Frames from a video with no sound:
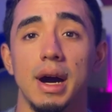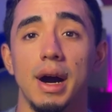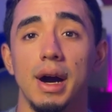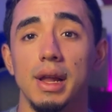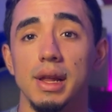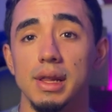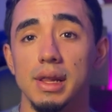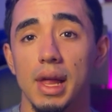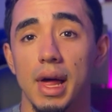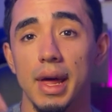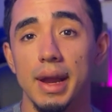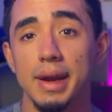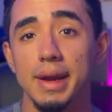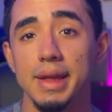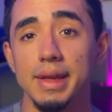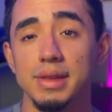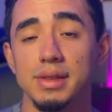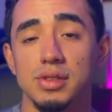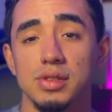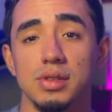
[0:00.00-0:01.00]
A lot of
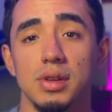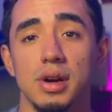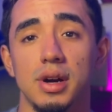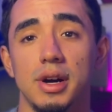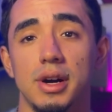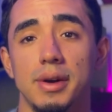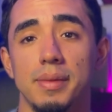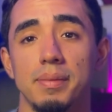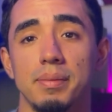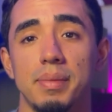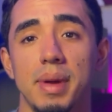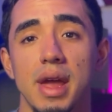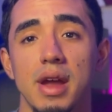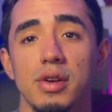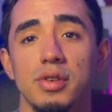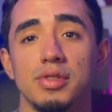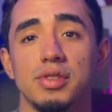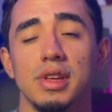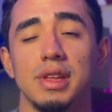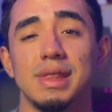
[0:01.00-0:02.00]
these
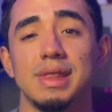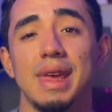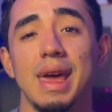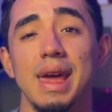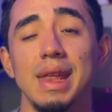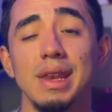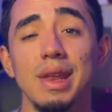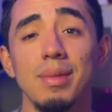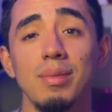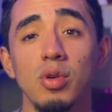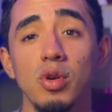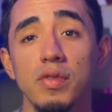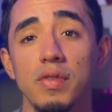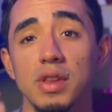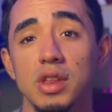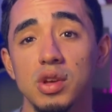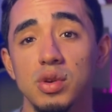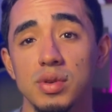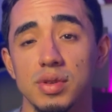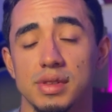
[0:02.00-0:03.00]
pairs tend to move
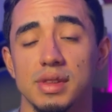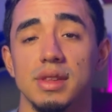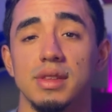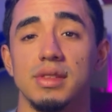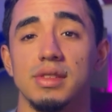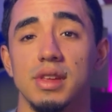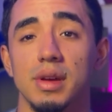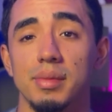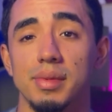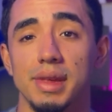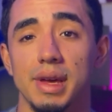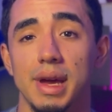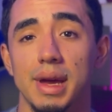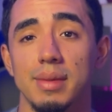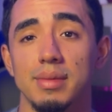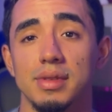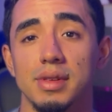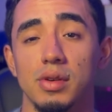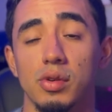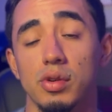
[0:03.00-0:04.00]
in unison
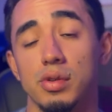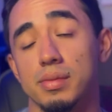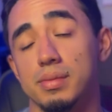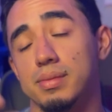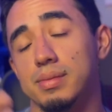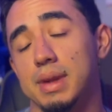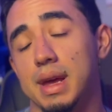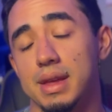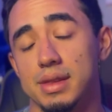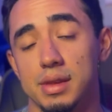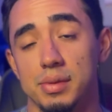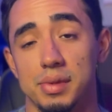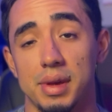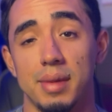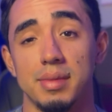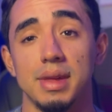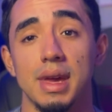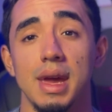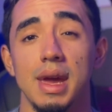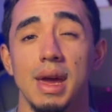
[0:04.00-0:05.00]
sometimes, or not
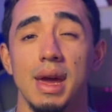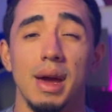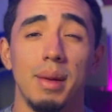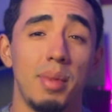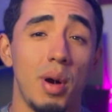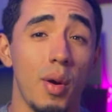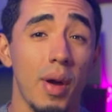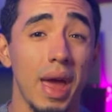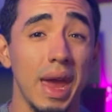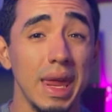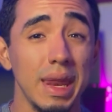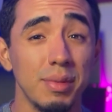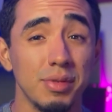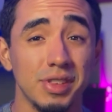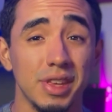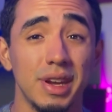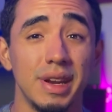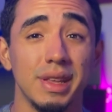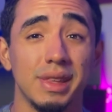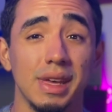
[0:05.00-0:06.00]
sometimes, about
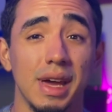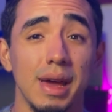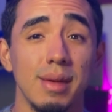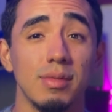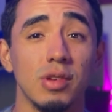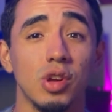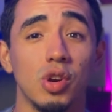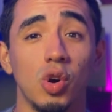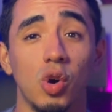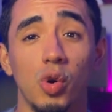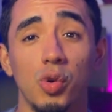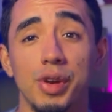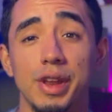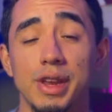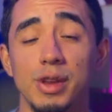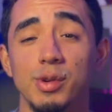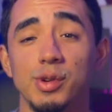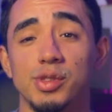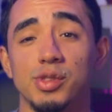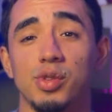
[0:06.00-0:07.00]
80% of the time, gold
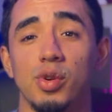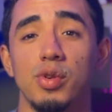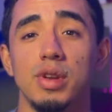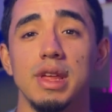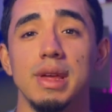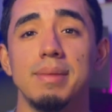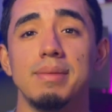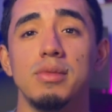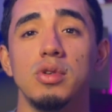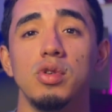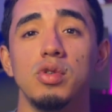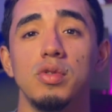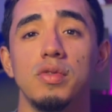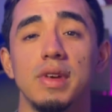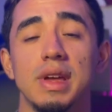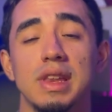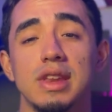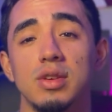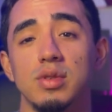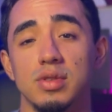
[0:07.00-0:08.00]
and US 30
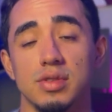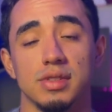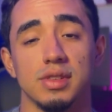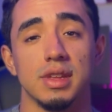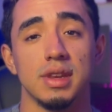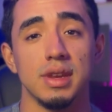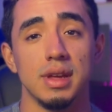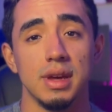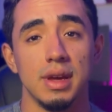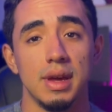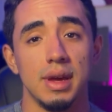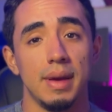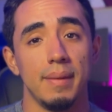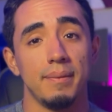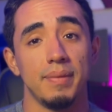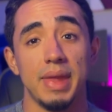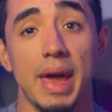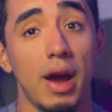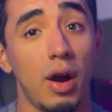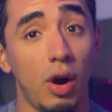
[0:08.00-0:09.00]
move in unison.
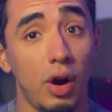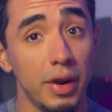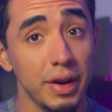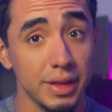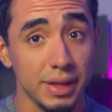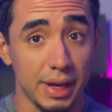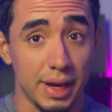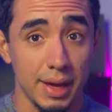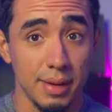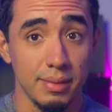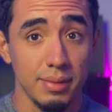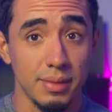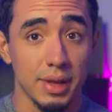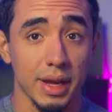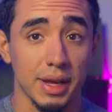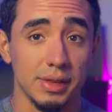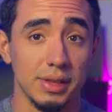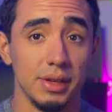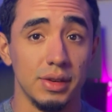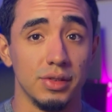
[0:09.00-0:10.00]
Not all the time.
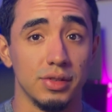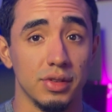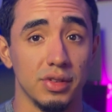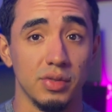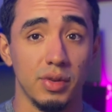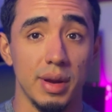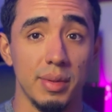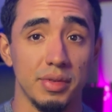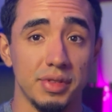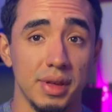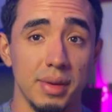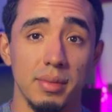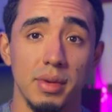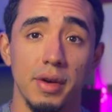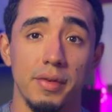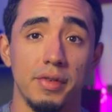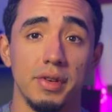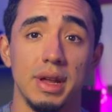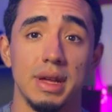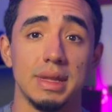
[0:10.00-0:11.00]
Like I said, there's a 20%
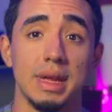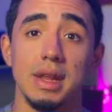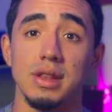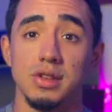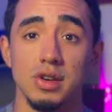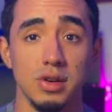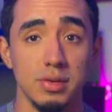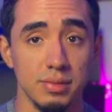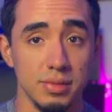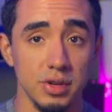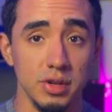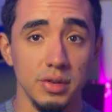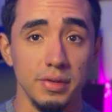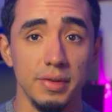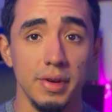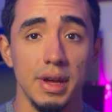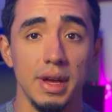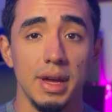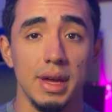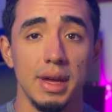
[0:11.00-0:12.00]
buffer that they don't
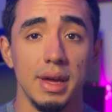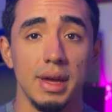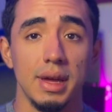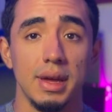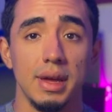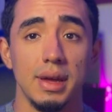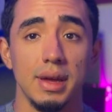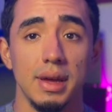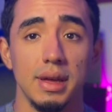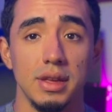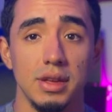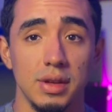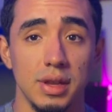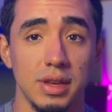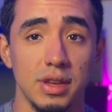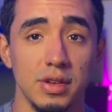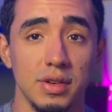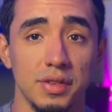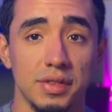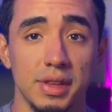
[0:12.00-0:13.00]
move
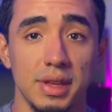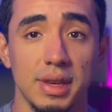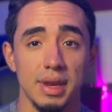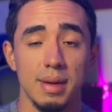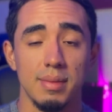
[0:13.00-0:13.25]
in unison.